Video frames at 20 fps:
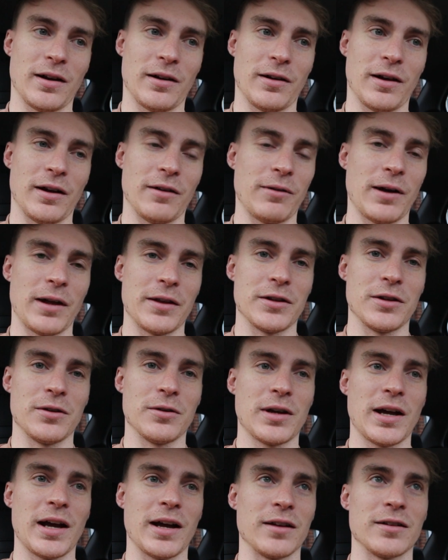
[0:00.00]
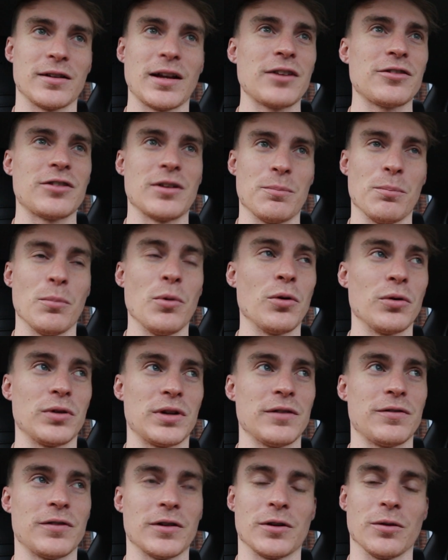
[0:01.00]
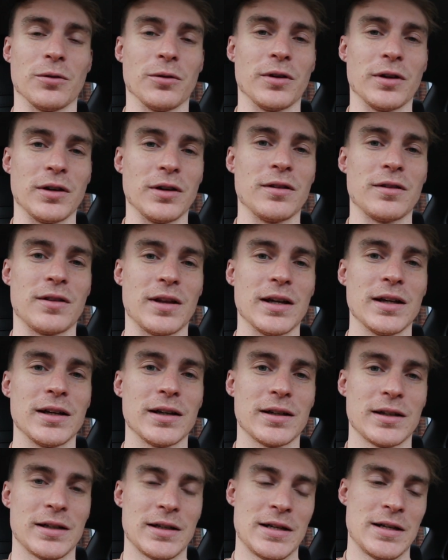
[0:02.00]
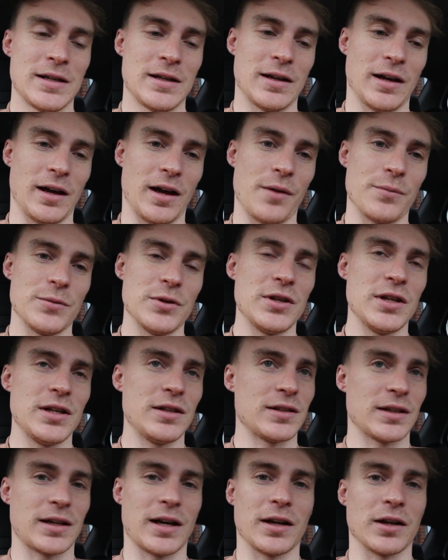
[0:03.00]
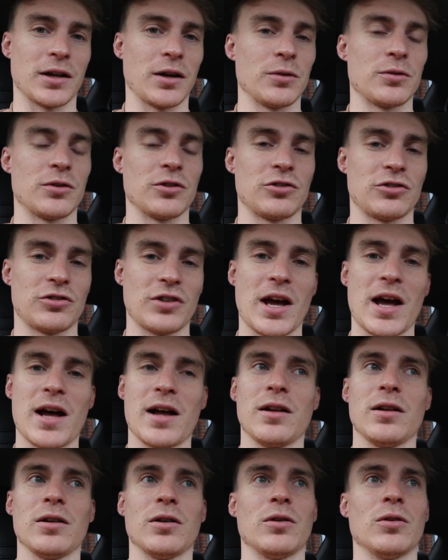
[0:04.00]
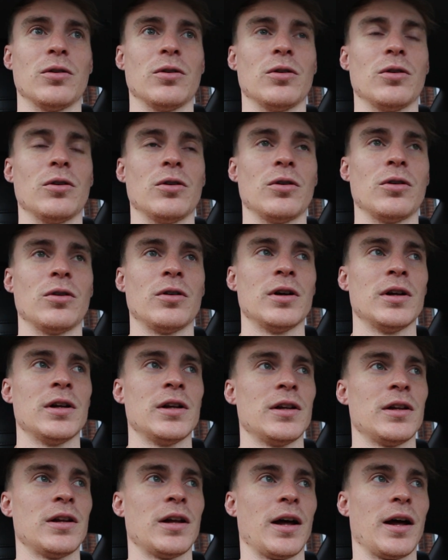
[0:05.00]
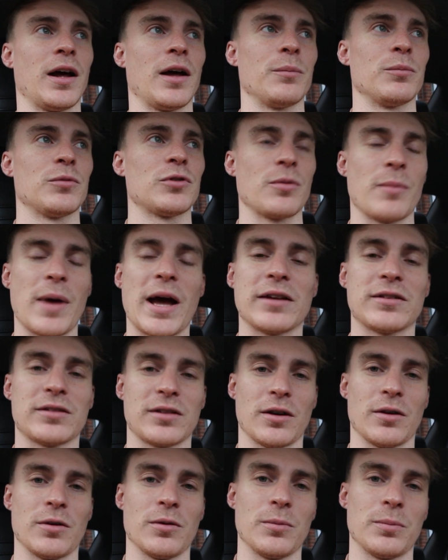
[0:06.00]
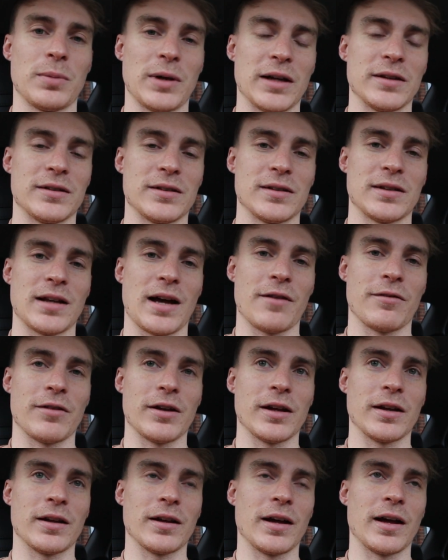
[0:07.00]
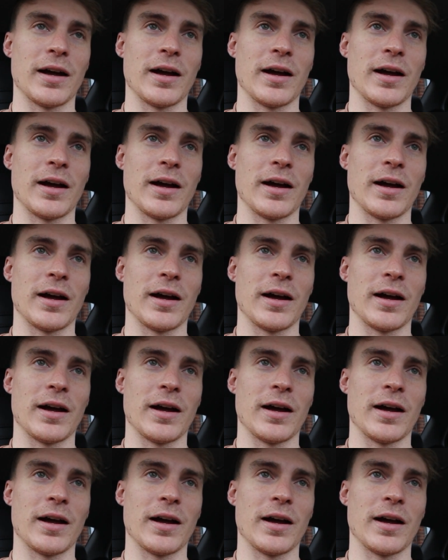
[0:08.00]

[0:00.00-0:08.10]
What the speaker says: around the UK is actually more difficult than you think. You need to kind of go to Shell, or some Esso places have it.